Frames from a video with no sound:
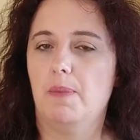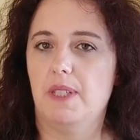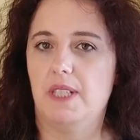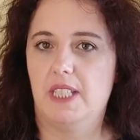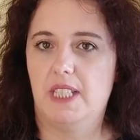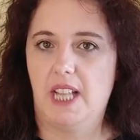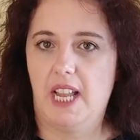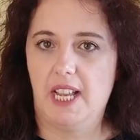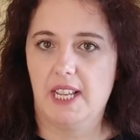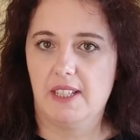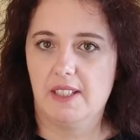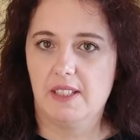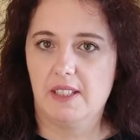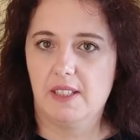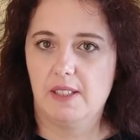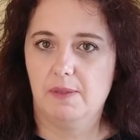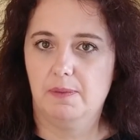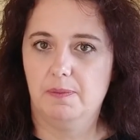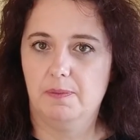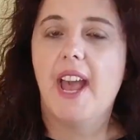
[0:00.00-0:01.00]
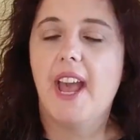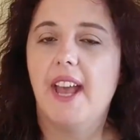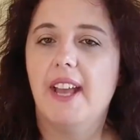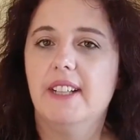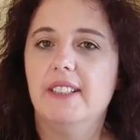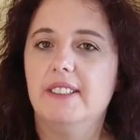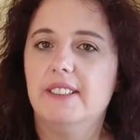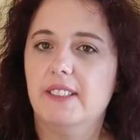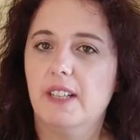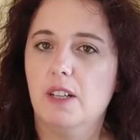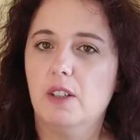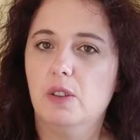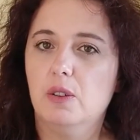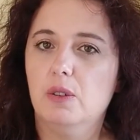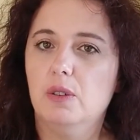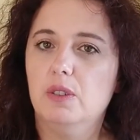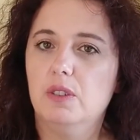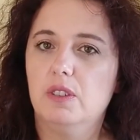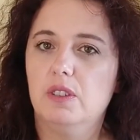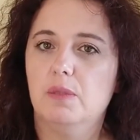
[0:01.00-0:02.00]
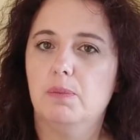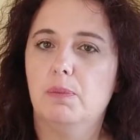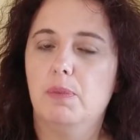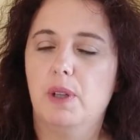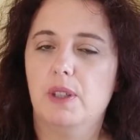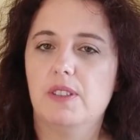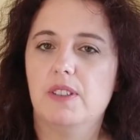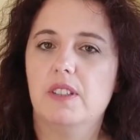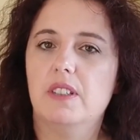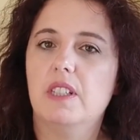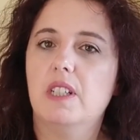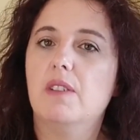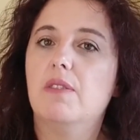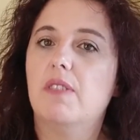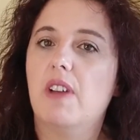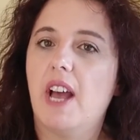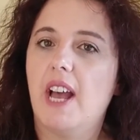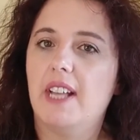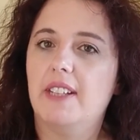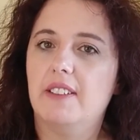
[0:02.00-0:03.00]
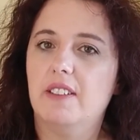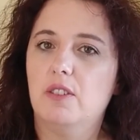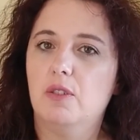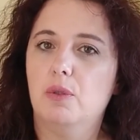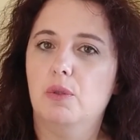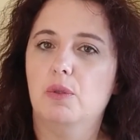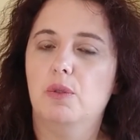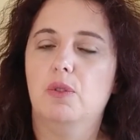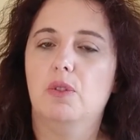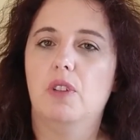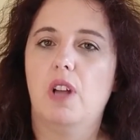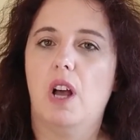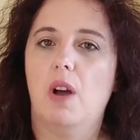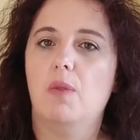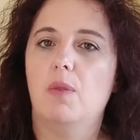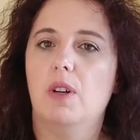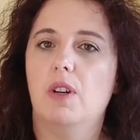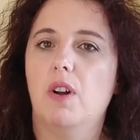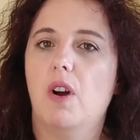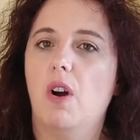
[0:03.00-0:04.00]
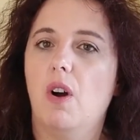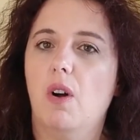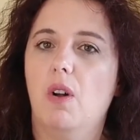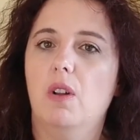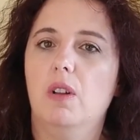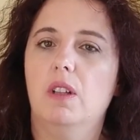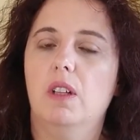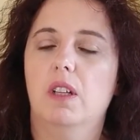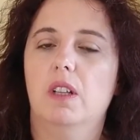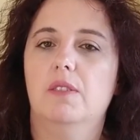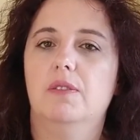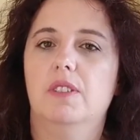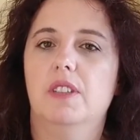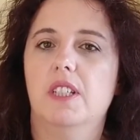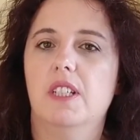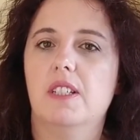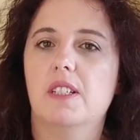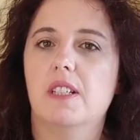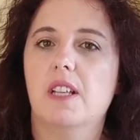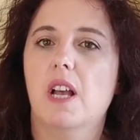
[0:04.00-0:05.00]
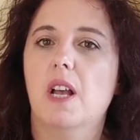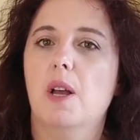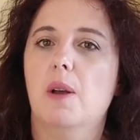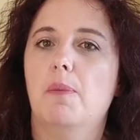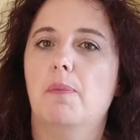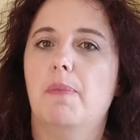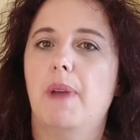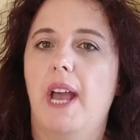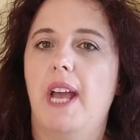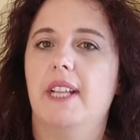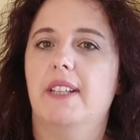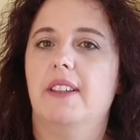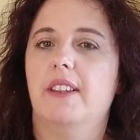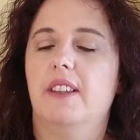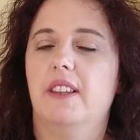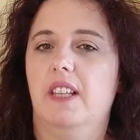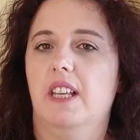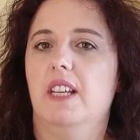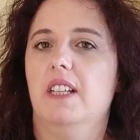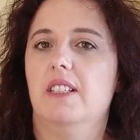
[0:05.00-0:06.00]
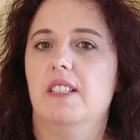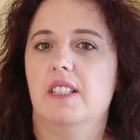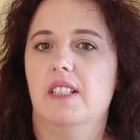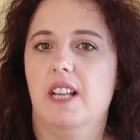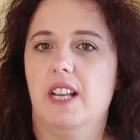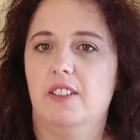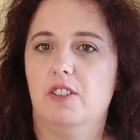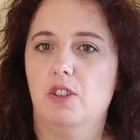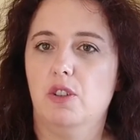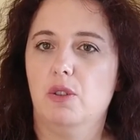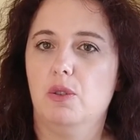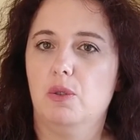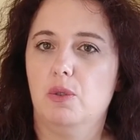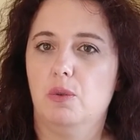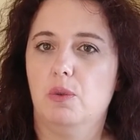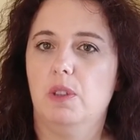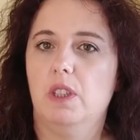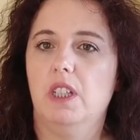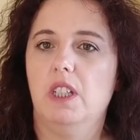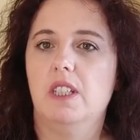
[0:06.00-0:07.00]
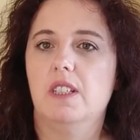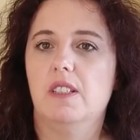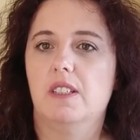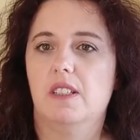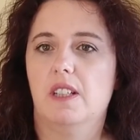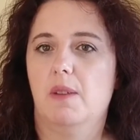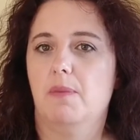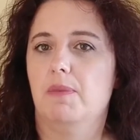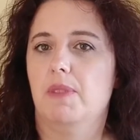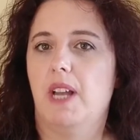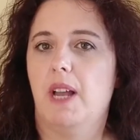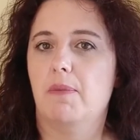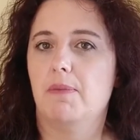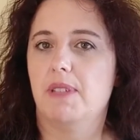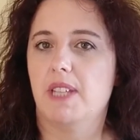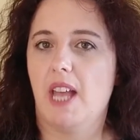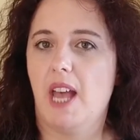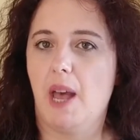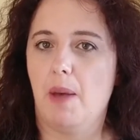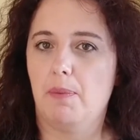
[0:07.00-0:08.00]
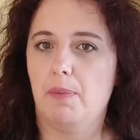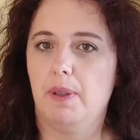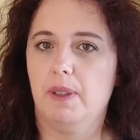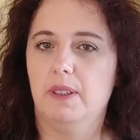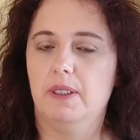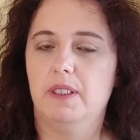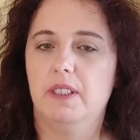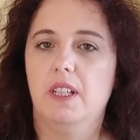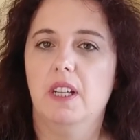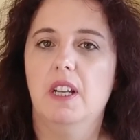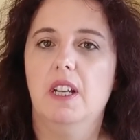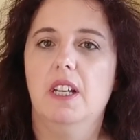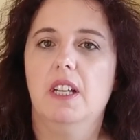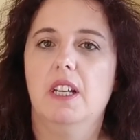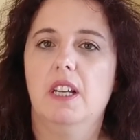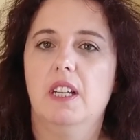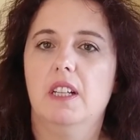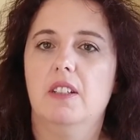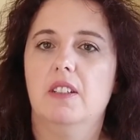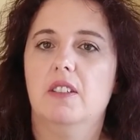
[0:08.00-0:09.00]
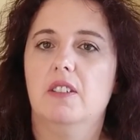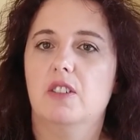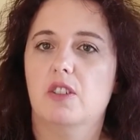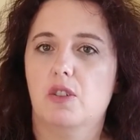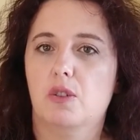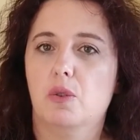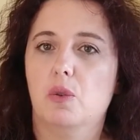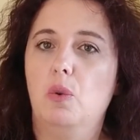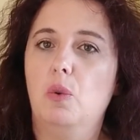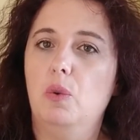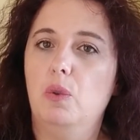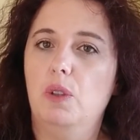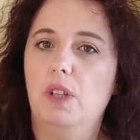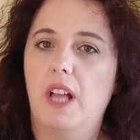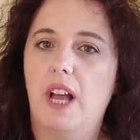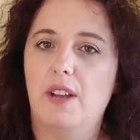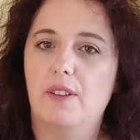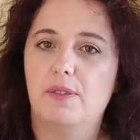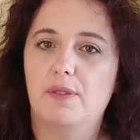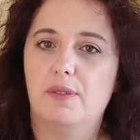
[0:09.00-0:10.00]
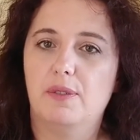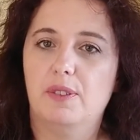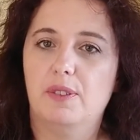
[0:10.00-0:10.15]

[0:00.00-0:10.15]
mistakes. And a good positive attitude toward all of these bad things that usually sometimes happen in the school life